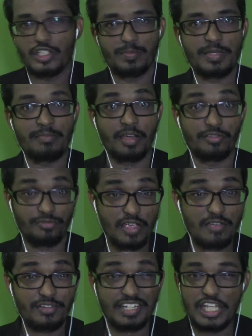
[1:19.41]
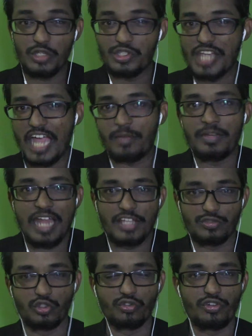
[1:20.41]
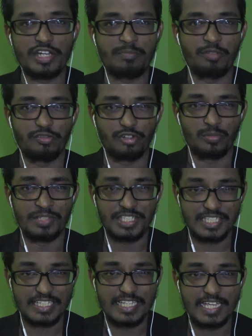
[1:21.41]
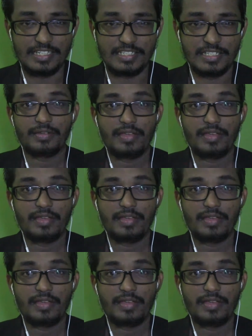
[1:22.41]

to be my favorite Hugh Jackman as Wolverine performance to date.